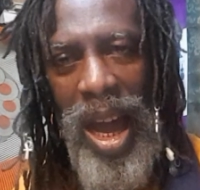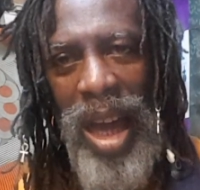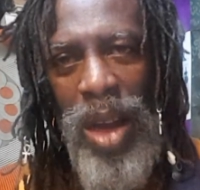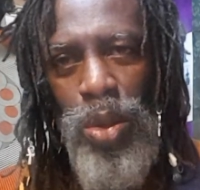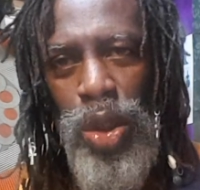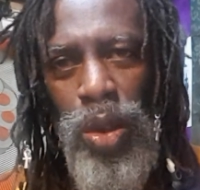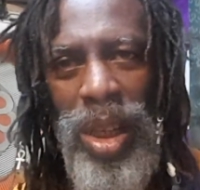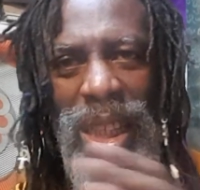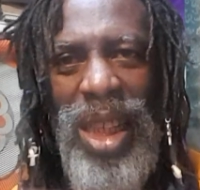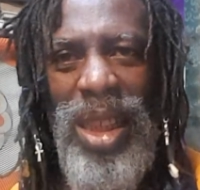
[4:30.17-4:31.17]
and I was
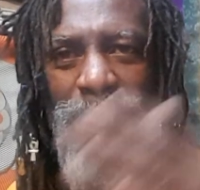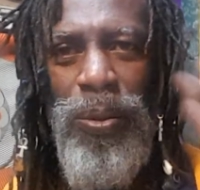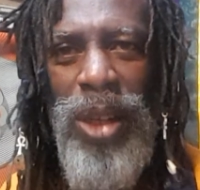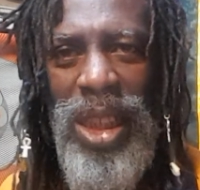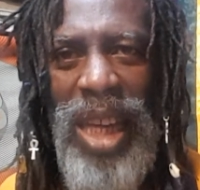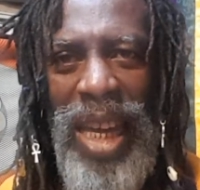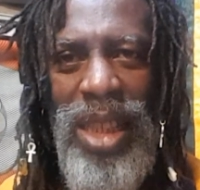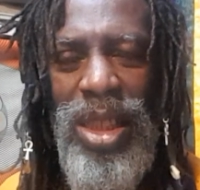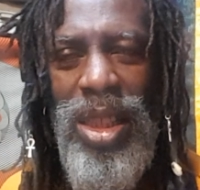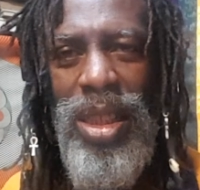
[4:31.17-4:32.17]
doing it at different
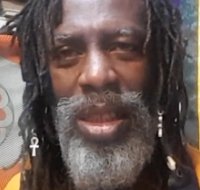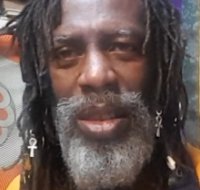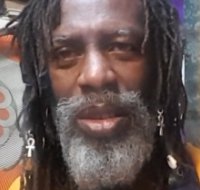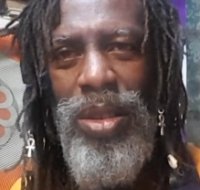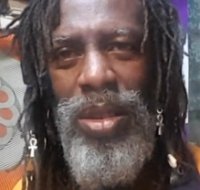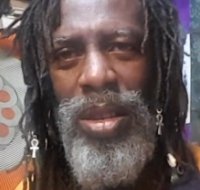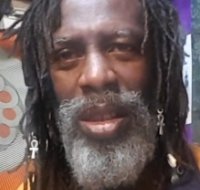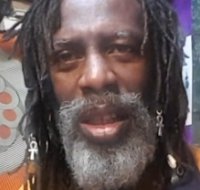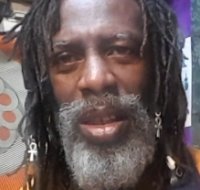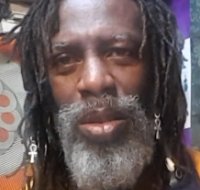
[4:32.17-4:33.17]
days,
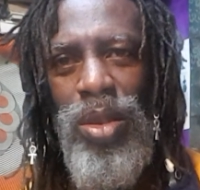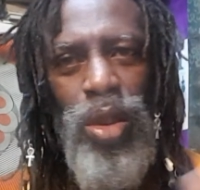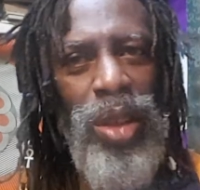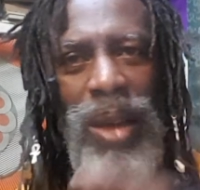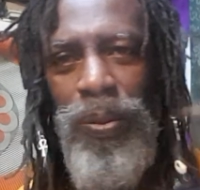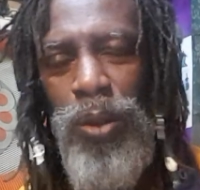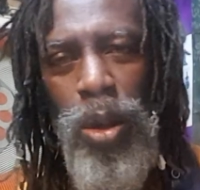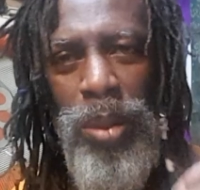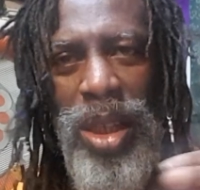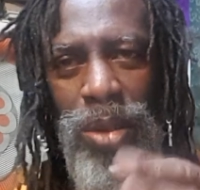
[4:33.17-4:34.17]
not
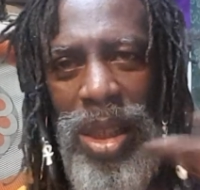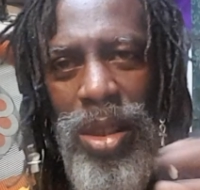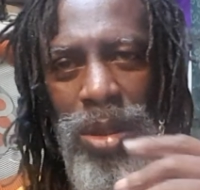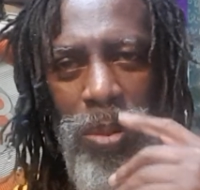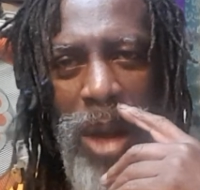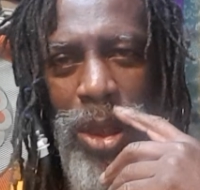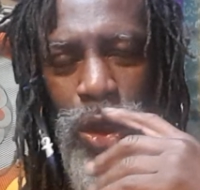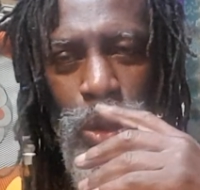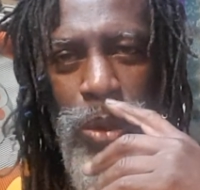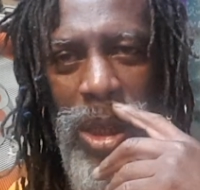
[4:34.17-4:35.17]
informing the rest of my
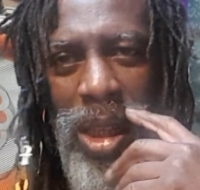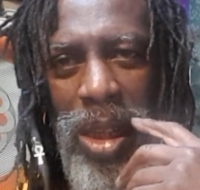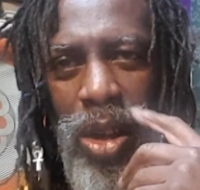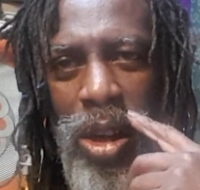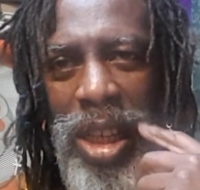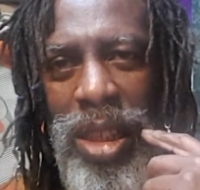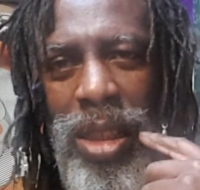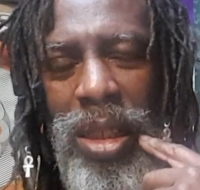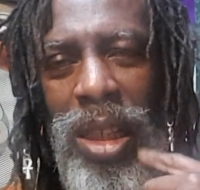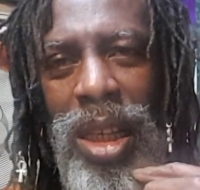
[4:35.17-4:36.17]
jury
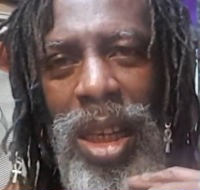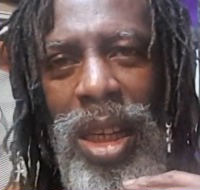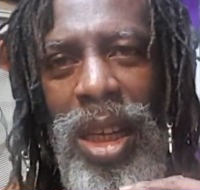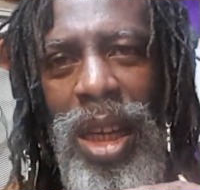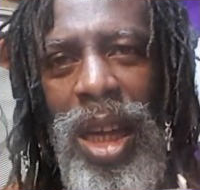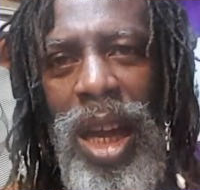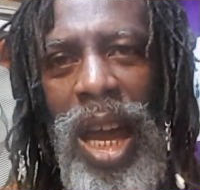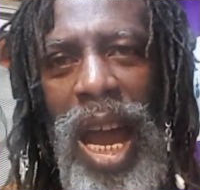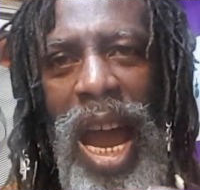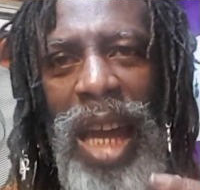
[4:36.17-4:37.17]
colleagues.
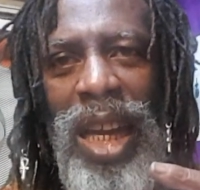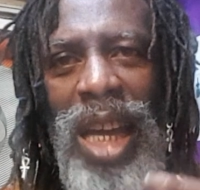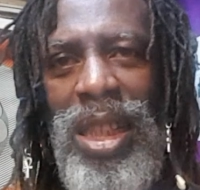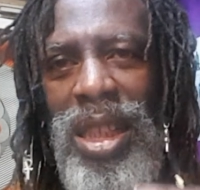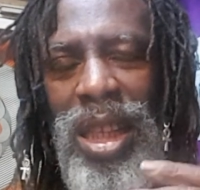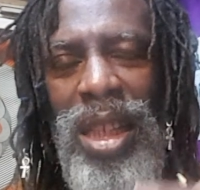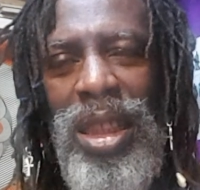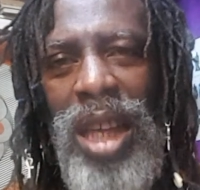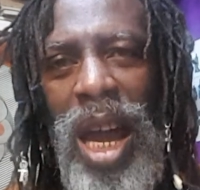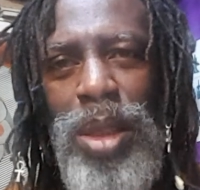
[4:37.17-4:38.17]
And at certain
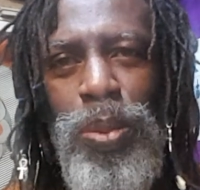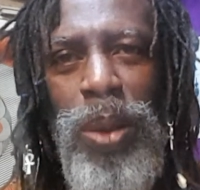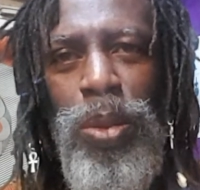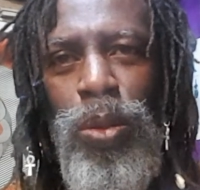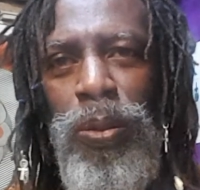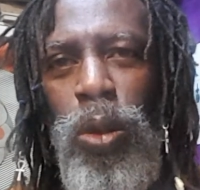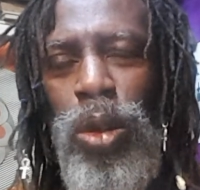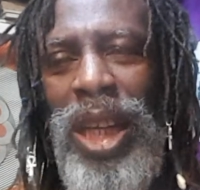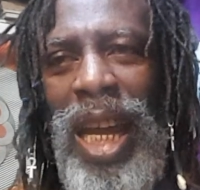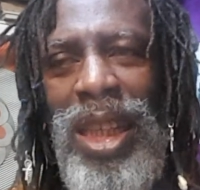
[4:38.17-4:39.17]
times people
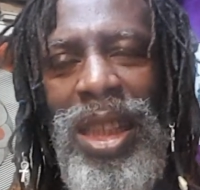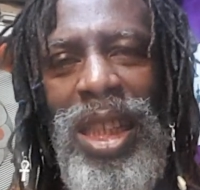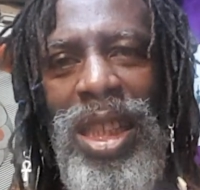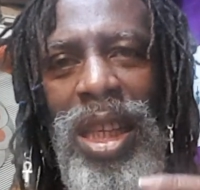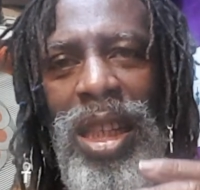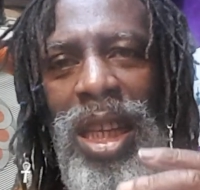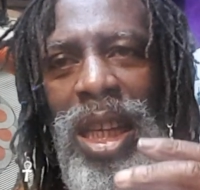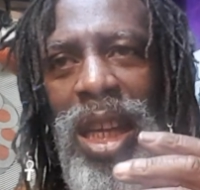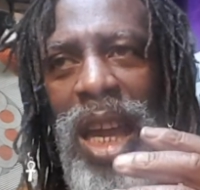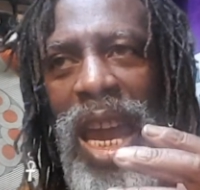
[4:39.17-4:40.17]
thought that
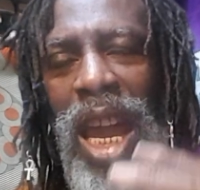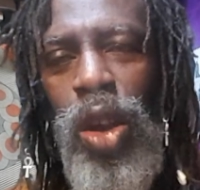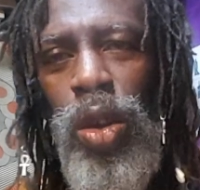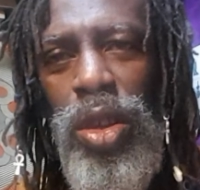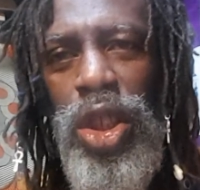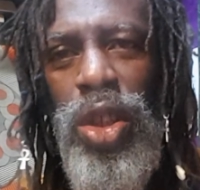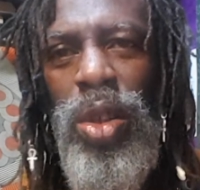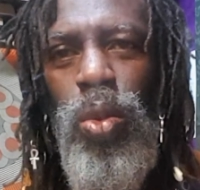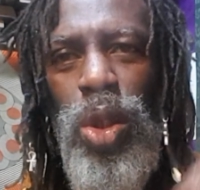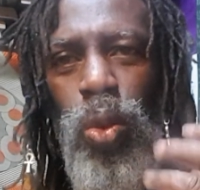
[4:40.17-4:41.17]
the air
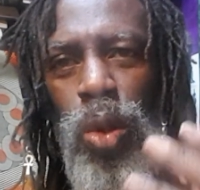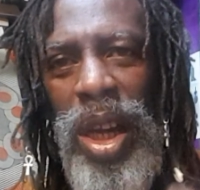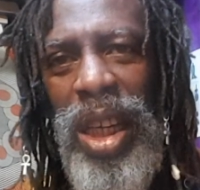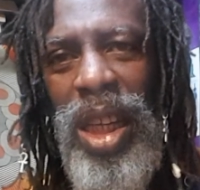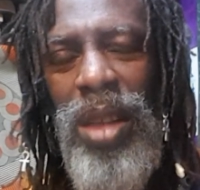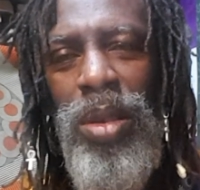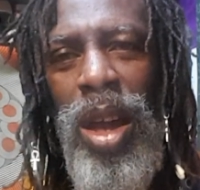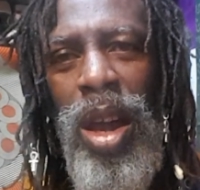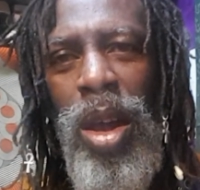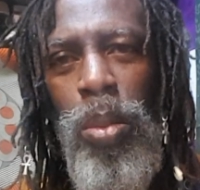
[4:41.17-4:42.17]
conditioning was working
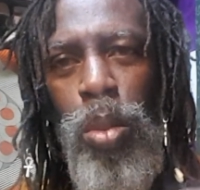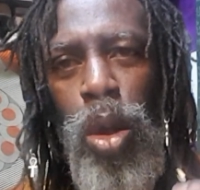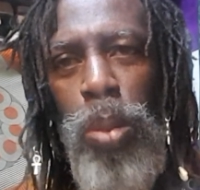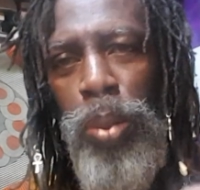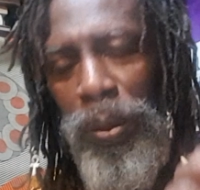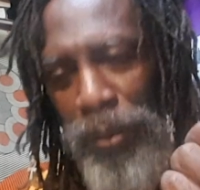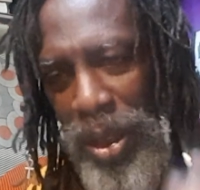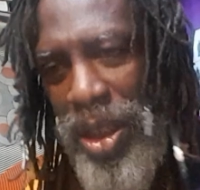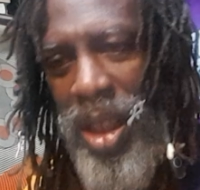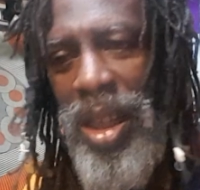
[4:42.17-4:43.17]
more
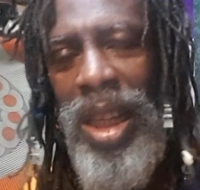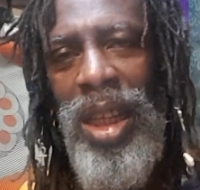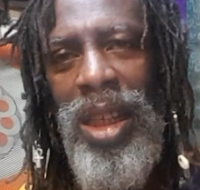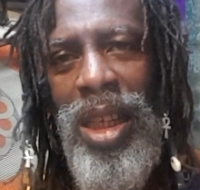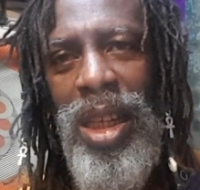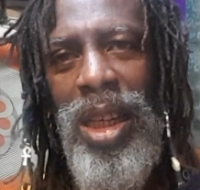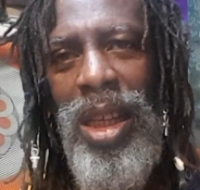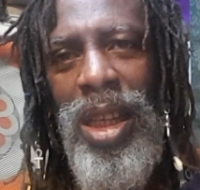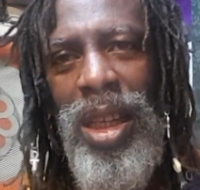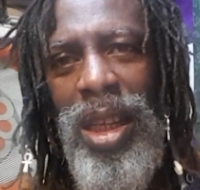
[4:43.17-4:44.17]
proficiently.
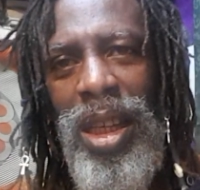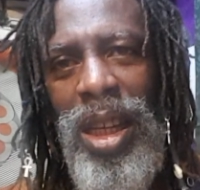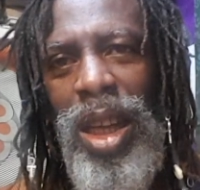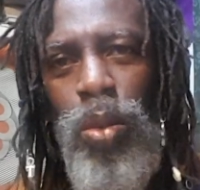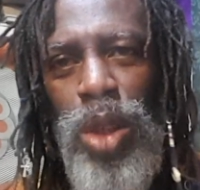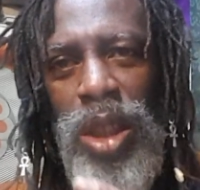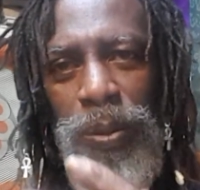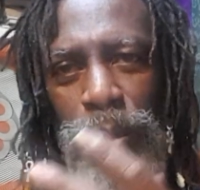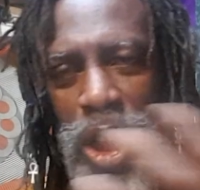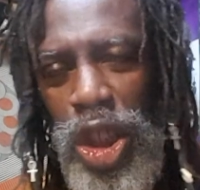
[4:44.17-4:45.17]
It was
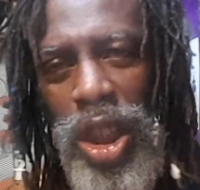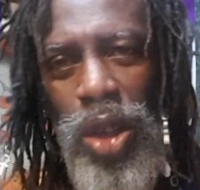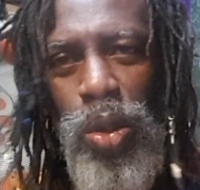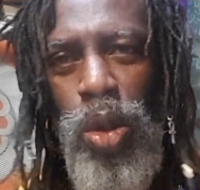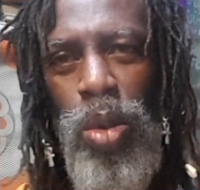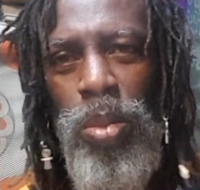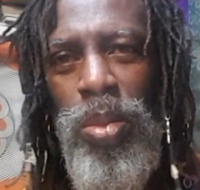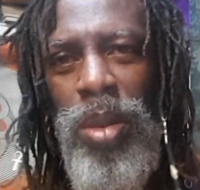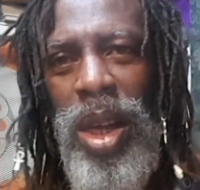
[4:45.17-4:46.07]
fresh in the room,